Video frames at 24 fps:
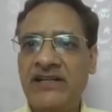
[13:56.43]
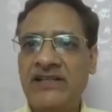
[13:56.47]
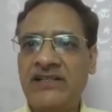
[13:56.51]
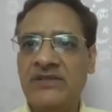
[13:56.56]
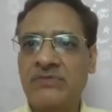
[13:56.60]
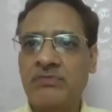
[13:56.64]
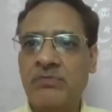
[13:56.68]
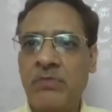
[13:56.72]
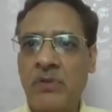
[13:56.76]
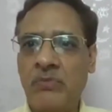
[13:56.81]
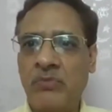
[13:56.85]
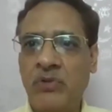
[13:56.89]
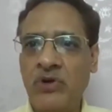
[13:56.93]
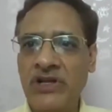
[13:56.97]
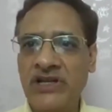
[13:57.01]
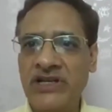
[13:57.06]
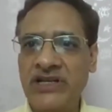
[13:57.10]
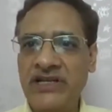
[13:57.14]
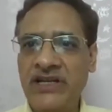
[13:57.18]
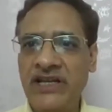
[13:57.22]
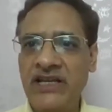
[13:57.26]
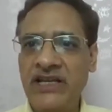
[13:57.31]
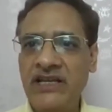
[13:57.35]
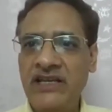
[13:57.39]
its
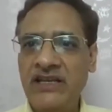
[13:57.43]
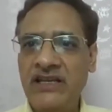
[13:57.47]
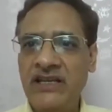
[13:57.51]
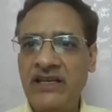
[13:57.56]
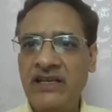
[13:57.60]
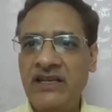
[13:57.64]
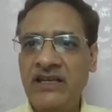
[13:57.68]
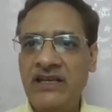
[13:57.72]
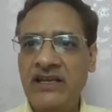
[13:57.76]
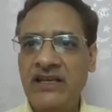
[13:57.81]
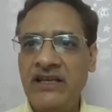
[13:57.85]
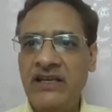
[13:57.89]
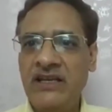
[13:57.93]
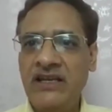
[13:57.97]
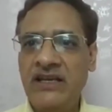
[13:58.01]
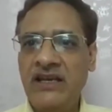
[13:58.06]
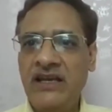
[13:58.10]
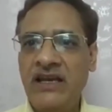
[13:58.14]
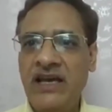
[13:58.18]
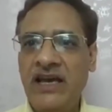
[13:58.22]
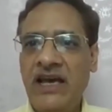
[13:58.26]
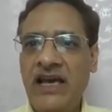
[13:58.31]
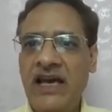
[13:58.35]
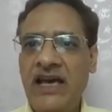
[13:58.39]
popularity
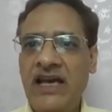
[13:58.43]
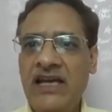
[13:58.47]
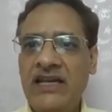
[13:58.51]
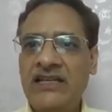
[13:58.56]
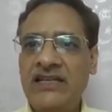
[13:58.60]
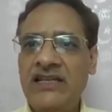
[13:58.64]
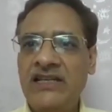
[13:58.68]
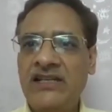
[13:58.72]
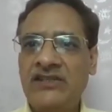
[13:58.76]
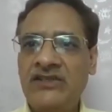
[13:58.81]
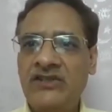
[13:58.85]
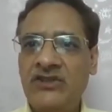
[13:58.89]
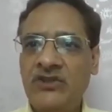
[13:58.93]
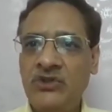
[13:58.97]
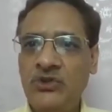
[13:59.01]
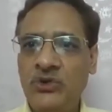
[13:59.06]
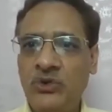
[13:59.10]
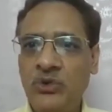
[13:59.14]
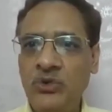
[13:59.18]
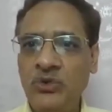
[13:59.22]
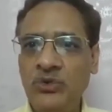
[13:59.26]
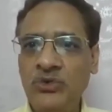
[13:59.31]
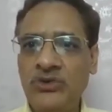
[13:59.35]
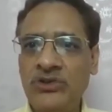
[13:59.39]
and its
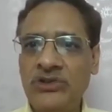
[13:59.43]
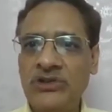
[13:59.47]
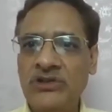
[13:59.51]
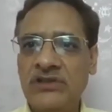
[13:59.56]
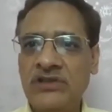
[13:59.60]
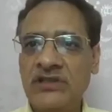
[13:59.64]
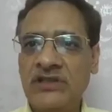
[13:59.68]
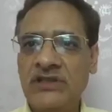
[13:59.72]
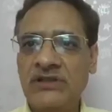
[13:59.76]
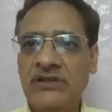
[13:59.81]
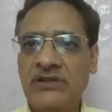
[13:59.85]
use